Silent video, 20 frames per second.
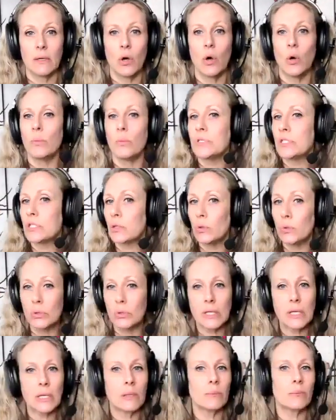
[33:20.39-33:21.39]

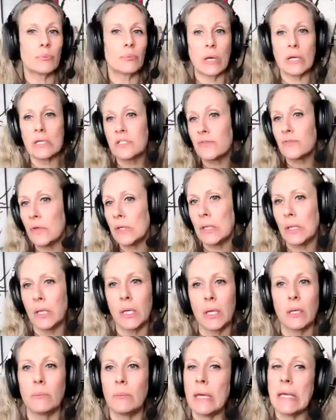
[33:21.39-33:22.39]
homeschooling,
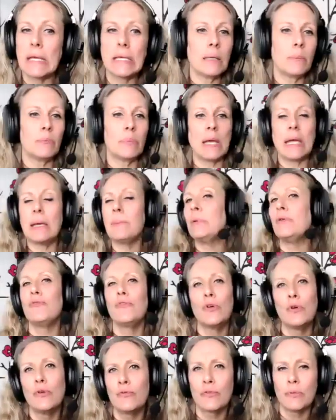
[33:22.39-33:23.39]
breastfeeding, making baby
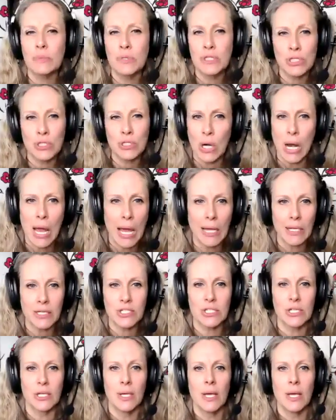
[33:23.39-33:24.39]
food from
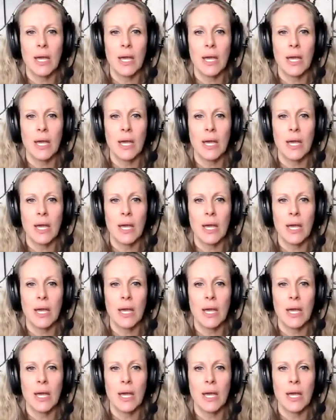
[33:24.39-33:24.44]
scratch,